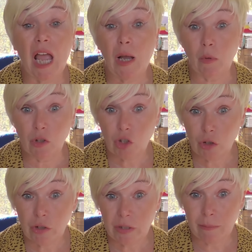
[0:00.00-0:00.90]
I will
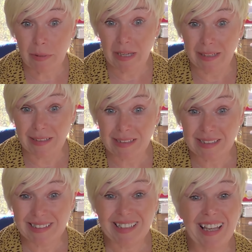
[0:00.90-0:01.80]
show you some
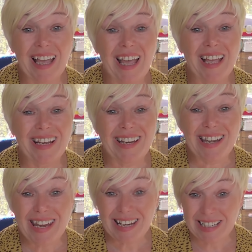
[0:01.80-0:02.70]
pics.
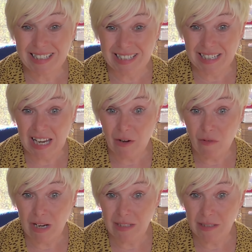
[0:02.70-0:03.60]
Nick did
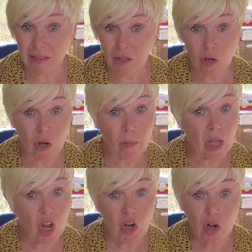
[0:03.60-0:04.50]
get right to the
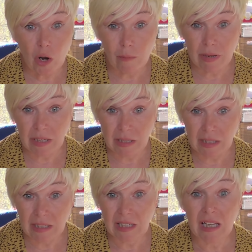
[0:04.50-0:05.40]
top, not
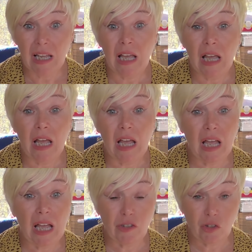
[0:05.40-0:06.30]
me.
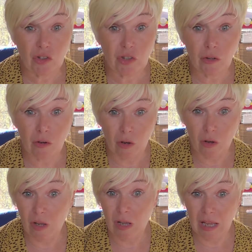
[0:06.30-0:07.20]
I just
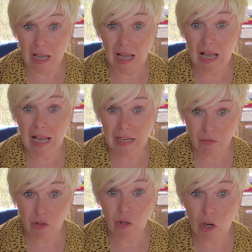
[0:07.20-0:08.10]
thought, I
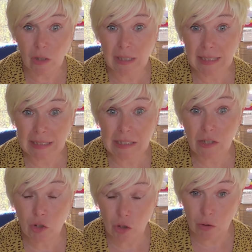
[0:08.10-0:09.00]
have done all I
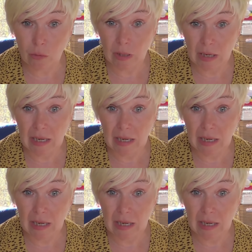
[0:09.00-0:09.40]
need to do.